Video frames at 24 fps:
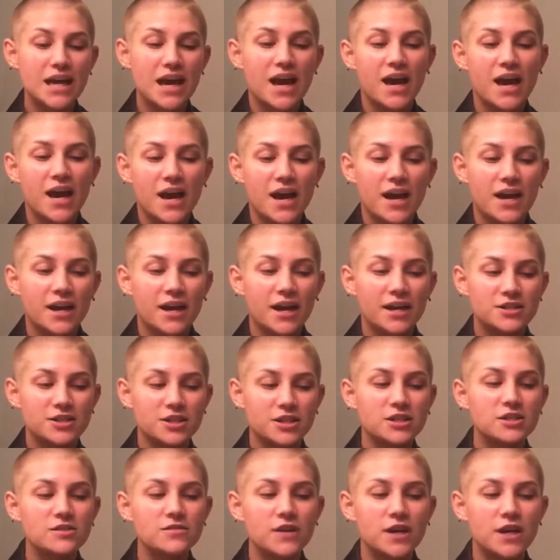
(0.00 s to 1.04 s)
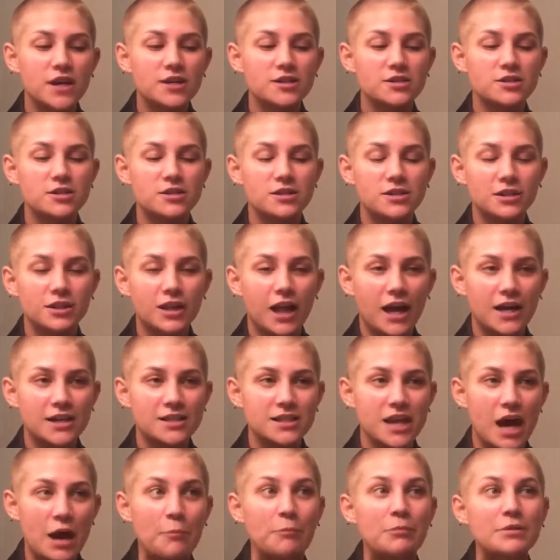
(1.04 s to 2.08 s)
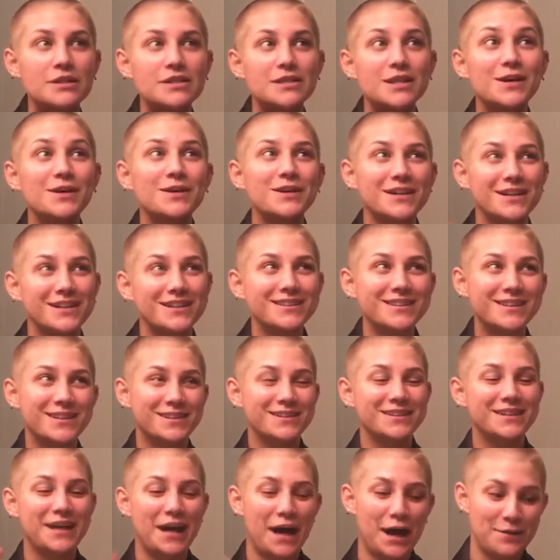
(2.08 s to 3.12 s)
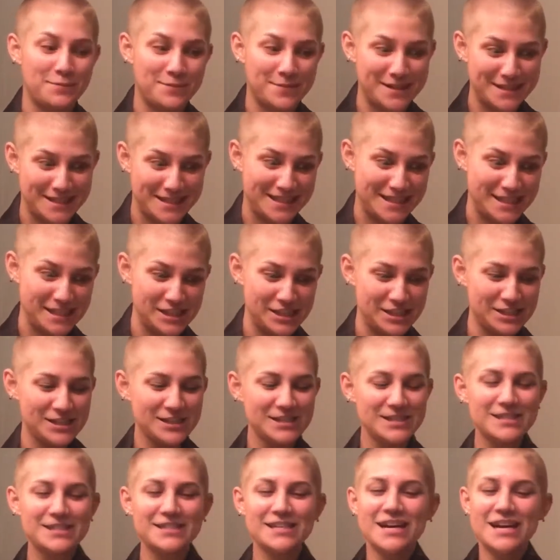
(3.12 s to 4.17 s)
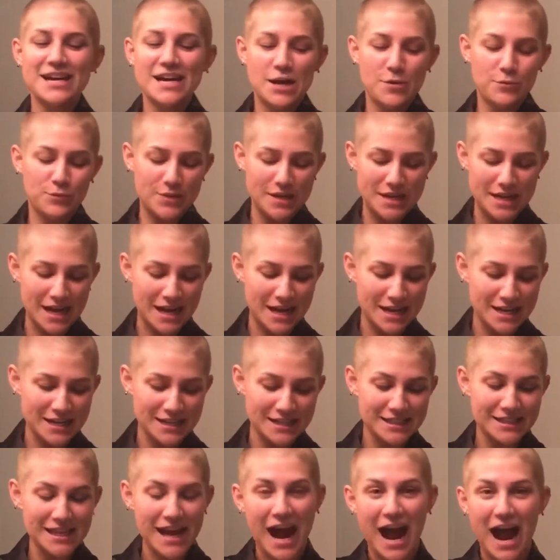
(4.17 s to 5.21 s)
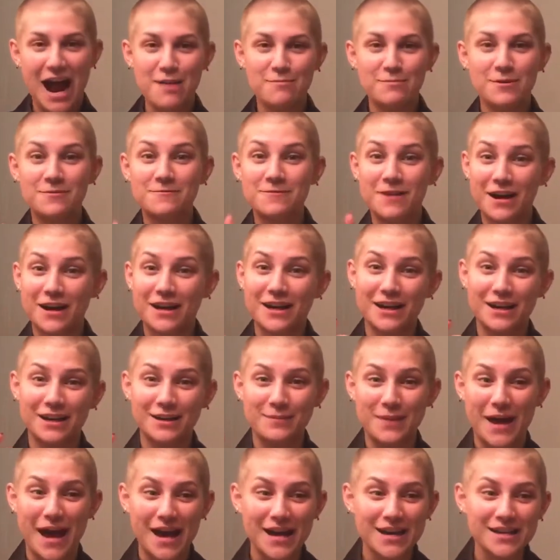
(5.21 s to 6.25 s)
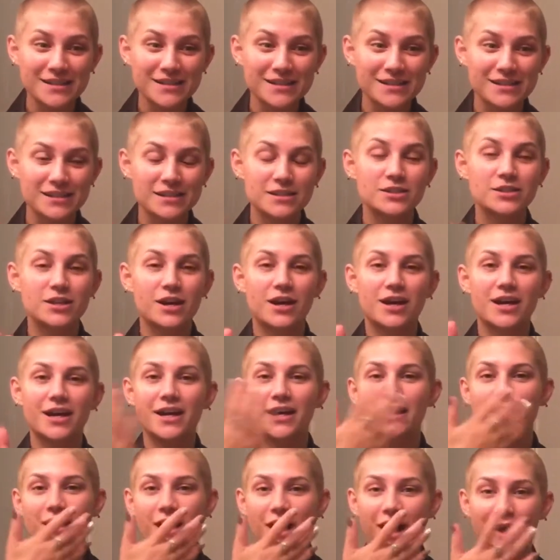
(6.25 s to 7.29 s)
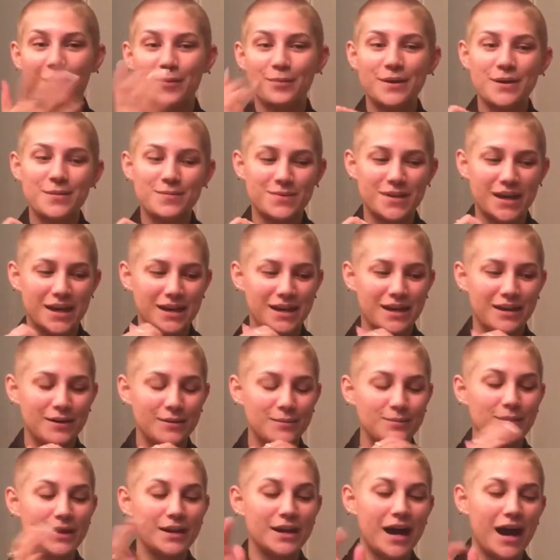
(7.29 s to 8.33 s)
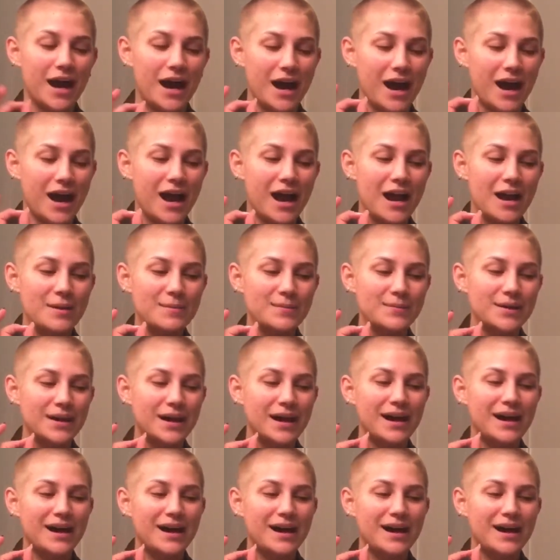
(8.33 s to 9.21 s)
and I just finished the last episode and it literally had me in tears because I'm a mess. Sorry, I'll beep that out, but I'm